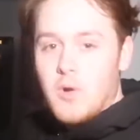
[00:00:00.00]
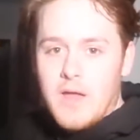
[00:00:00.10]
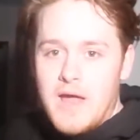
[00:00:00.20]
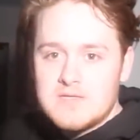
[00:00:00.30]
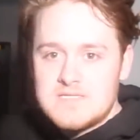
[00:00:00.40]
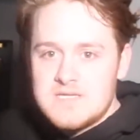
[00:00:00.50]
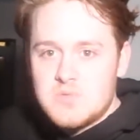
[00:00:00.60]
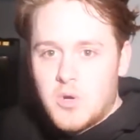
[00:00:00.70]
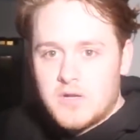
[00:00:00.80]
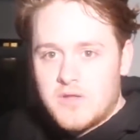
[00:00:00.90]
Well, how's this
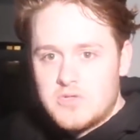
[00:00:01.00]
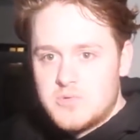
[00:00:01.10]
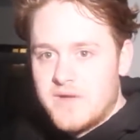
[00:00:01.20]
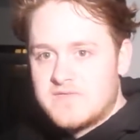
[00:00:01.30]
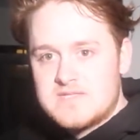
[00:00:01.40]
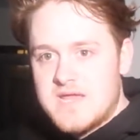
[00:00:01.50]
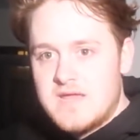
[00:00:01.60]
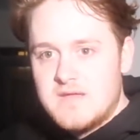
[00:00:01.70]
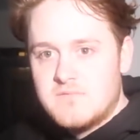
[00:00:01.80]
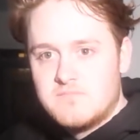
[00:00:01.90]
work, though? Do we have to
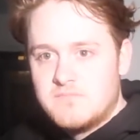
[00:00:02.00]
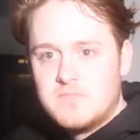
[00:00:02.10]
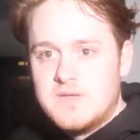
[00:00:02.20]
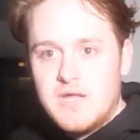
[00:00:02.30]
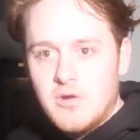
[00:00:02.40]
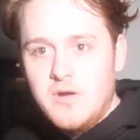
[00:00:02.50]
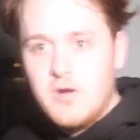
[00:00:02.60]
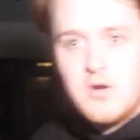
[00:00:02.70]
stay near it?